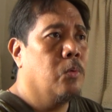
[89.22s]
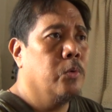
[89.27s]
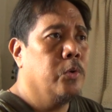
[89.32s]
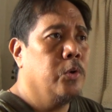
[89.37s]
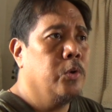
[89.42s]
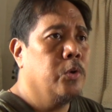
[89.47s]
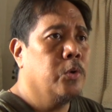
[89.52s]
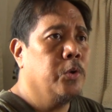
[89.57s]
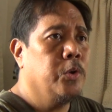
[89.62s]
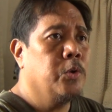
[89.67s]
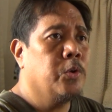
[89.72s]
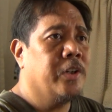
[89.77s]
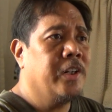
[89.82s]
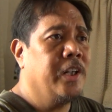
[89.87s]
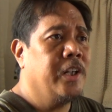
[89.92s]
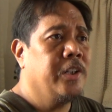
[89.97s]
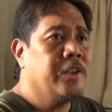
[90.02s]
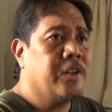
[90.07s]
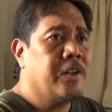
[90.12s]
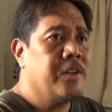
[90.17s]
you are
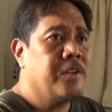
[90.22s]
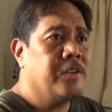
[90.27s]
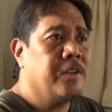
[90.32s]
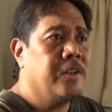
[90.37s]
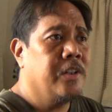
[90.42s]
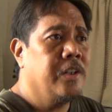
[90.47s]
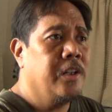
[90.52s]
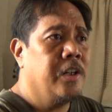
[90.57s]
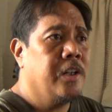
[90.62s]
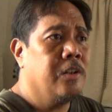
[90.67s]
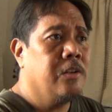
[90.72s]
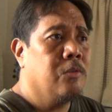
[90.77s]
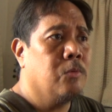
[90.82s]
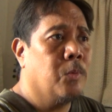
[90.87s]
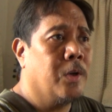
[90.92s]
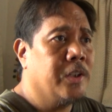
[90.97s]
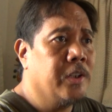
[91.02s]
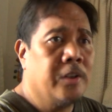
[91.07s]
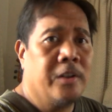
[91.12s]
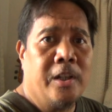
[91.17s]
interested in
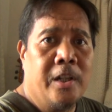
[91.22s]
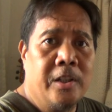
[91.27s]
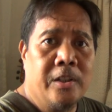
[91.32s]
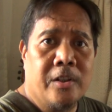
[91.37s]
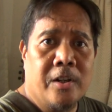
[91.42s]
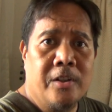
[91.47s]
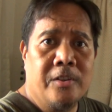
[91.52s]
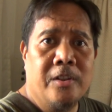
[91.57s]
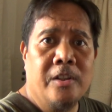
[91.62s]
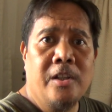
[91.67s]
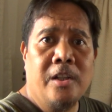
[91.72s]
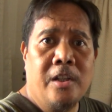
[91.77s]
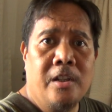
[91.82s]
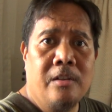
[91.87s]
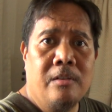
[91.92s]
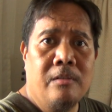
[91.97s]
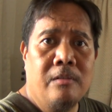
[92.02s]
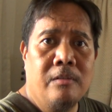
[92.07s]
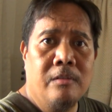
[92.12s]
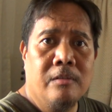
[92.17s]
what they're interested
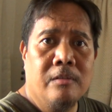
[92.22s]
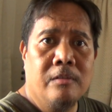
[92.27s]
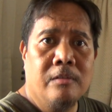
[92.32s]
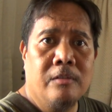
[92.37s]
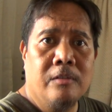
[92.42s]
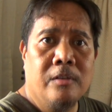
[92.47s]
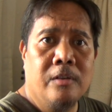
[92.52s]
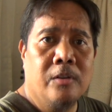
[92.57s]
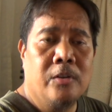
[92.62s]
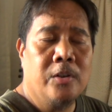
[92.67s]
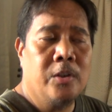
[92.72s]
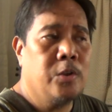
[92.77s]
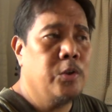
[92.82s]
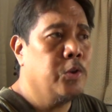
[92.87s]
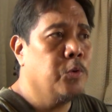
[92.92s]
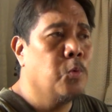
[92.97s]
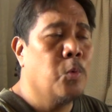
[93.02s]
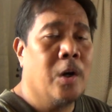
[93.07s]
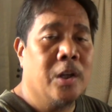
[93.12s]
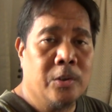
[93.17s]
in.
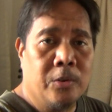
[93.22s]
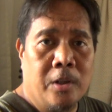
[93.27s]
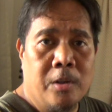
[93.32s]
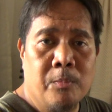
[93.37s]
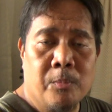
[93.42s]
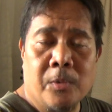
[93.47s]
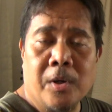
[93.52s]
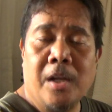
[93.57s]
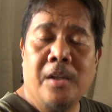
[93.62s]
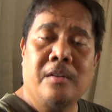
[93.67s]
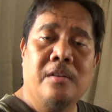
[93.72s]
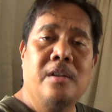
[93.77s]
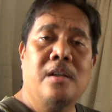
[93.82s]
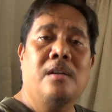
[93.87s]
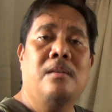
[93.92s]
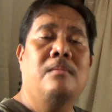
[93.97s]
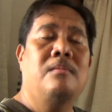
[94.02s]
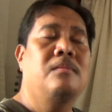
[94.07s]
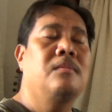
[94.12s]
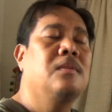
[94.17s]
You want to impress
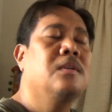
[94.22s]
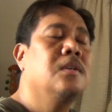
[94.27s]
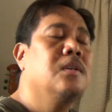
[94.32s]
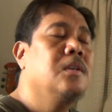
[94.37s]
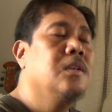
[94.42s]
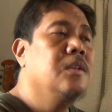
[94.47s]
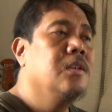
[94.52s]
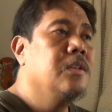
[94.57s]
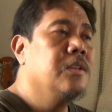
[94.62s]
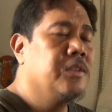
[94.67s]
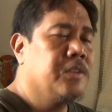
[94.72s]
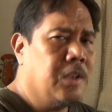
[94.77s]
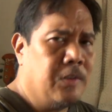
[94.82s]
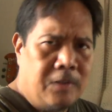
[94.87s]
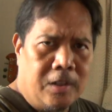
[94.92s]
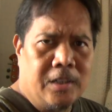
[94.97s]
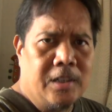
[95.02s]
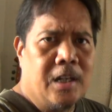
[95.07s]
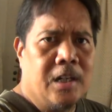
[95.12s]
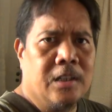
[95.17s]
them, stuff
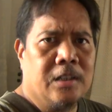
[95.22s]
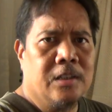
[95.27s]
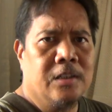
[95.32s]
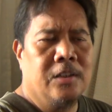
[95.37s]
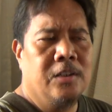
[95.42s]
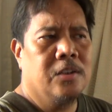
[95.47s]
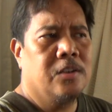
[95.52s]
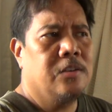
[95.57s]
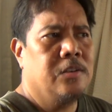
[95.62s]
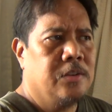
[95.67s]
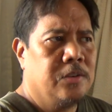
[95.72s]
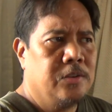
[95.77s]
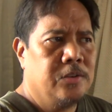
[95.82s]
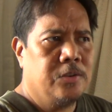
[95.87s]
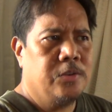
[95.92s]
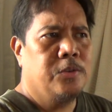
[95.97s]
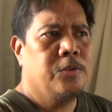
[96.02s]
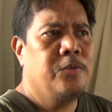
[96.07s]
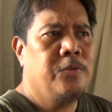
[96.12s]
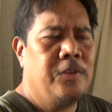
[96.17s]
like that.
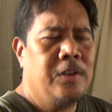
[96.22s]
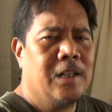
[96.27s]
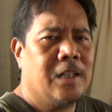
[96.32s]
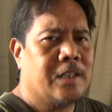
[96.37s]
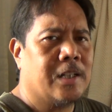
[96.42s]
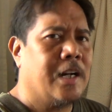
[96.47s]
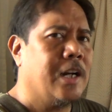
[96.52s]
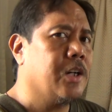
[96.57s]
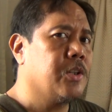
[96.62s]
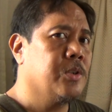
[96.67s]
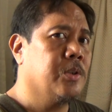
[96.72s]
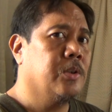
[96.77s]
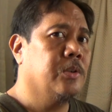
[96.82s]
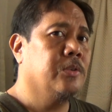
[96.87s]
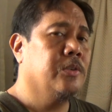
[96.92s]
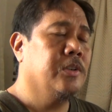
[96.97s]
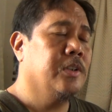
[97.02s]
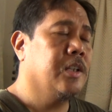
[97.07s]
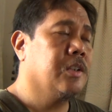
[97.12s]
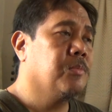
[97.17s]
You feel
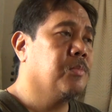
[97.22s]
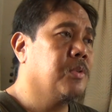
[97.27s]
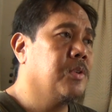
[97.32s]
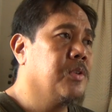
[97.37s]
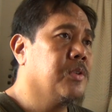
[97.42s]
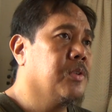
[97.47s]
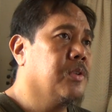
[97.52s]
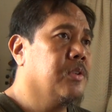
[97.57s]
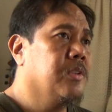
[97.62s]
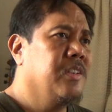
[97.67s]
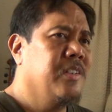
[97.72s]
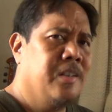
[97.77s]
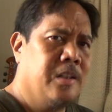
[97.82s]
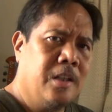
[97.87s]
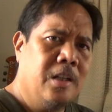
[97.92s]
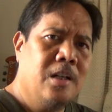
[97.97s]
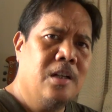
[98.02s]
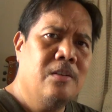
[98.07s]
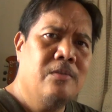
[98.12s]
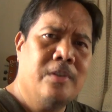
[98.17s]
attraction to that person. Is
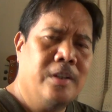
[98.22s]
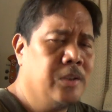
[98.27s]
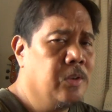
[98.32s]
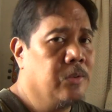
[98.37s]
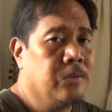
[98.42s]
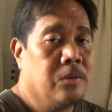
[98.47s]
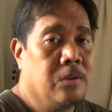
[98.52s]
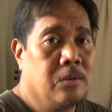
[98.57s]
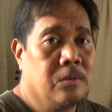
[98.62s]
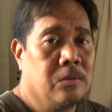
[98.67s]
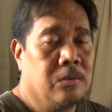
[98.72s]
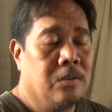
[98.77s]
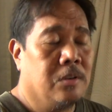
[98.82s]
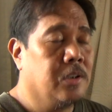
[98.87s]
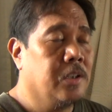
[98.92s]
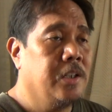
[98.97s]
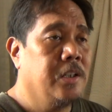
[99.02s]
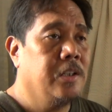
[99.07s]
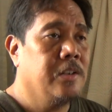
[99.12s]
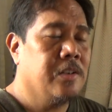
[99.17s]
it love? I don't know.
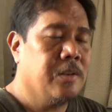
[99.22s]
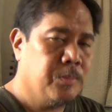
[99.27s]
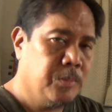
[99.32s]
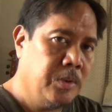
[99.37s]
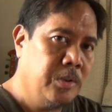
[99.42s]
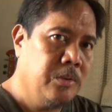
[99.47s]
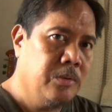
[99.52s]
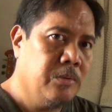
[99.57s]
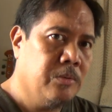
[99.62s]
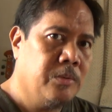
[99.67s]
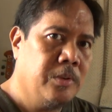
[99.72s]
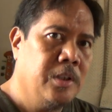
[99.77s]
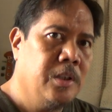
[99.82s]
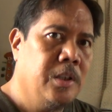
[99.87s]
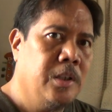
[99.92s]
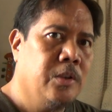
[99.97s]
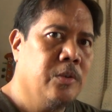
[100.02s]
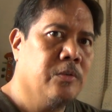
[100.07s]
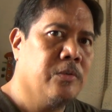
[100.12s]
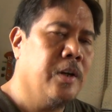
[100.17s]
Okay, it's up to you
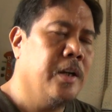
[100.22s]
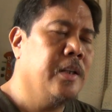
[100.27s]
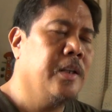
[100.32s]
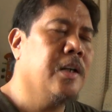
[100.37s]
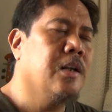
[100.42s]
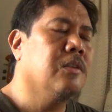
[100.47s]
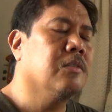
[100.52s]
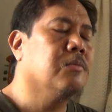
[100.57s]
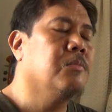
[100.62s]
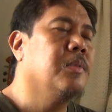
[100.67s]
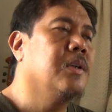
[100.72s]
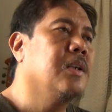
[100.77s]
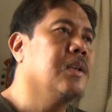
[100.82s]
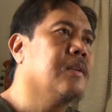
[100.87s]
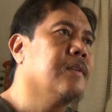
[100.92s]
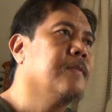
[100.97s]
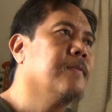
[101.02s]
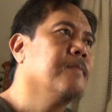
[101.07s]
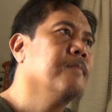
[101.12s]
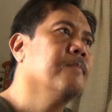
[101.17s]
really to find out.
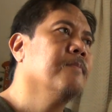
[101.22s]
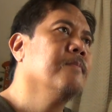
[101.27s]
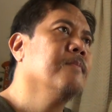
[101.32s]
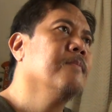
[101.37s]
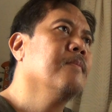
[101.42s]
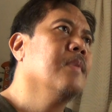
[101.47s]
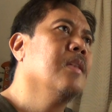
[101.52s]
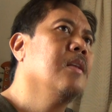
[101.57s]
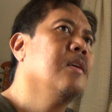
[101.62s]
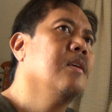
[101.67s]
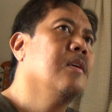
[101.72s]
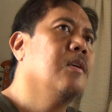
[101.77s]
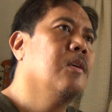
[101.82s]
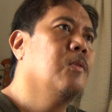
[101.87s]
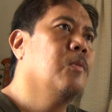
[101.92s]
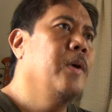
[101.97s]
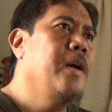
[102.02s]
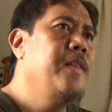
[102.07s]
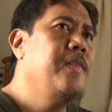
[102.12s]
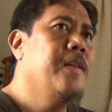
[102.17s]
But
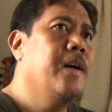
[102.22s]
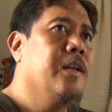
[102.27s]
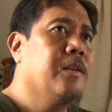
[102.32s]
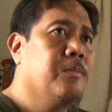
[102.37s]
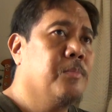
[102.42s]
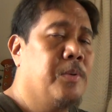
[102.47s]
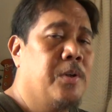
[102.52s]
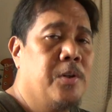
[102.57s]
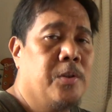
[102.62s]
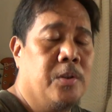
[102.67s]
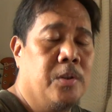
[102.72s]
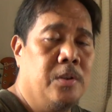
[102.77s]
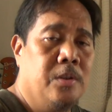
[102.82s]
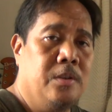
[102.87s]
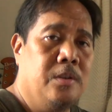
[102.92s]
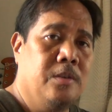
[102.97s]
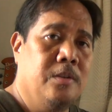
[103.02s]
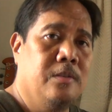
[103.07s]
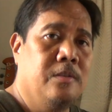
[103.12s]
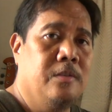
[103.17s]
when that
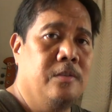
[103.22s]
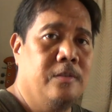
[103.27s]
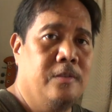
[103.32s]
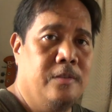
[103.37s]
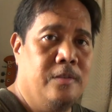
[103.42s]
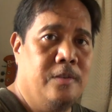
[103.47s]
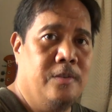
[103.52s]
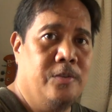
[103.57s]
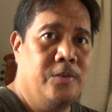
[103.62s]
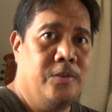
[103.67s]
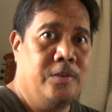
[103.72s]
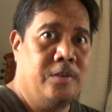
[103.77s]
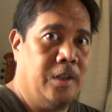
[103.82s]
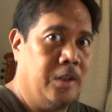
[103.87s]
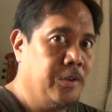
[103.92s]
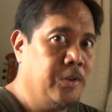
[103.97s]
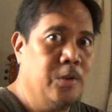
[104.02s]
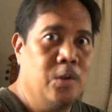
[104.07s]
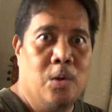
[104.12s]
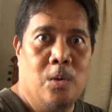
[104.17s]
person
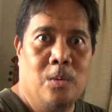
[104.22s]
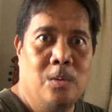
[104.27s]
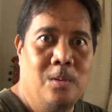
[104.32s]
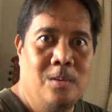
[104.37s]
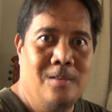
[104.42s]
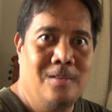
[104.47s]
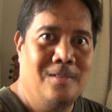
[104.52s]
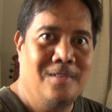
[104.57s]
says no,